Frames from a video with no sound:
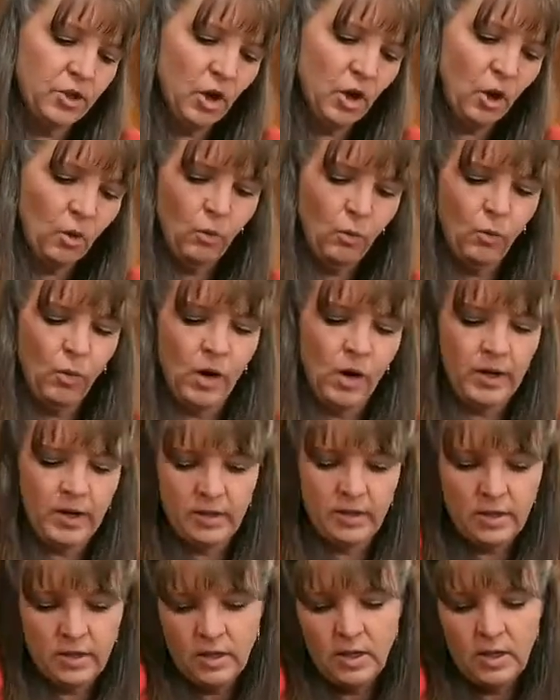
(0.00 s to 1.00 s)
don't want
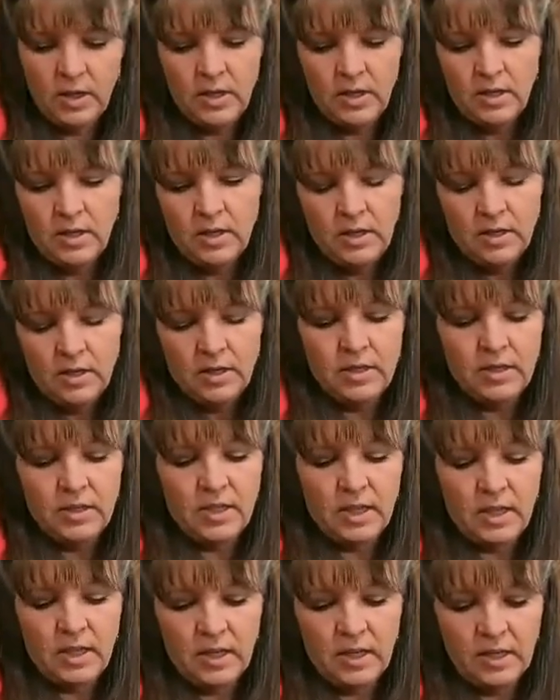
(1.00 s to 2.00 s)
it
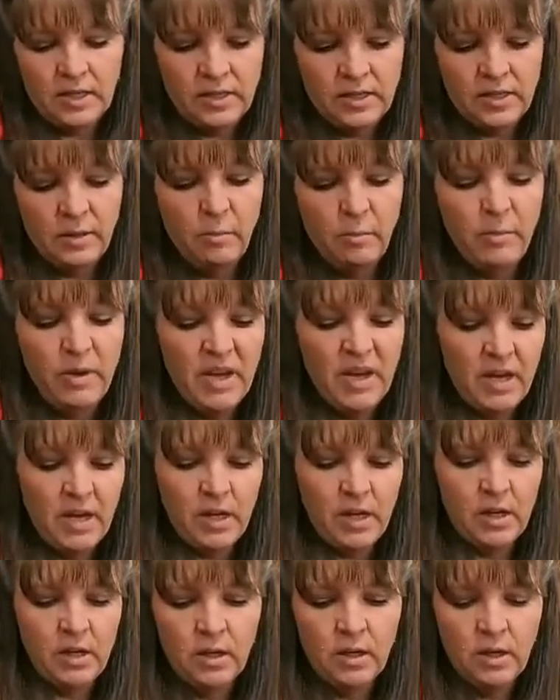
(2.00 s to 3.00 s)
sticking to
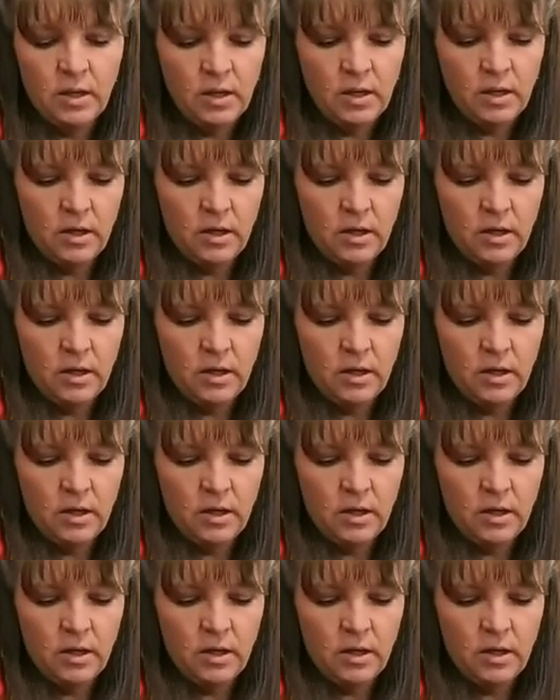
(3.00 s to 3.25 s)
me.